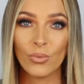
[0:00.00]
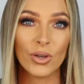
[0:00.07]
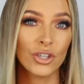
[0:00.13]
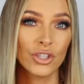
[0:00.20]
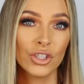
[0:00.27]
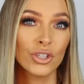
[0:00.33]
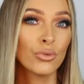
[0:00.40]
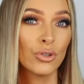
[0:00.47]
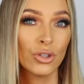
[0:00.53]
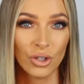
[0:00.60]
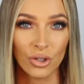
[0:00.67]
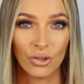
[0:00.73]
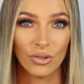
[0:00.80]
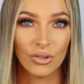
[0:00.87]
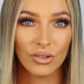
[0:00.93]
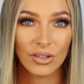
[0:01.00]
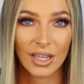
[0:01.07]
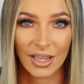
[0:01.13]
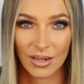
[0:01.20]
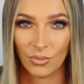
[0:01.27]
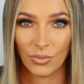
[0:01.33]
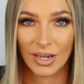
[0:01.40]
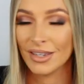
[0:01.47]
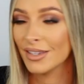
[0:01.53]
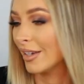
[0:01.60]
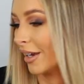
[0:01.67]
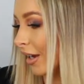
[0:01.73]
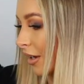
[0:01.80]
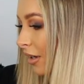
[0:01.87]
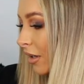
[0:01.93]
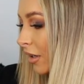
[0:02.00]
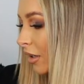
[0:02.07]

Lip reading: which you should in winter,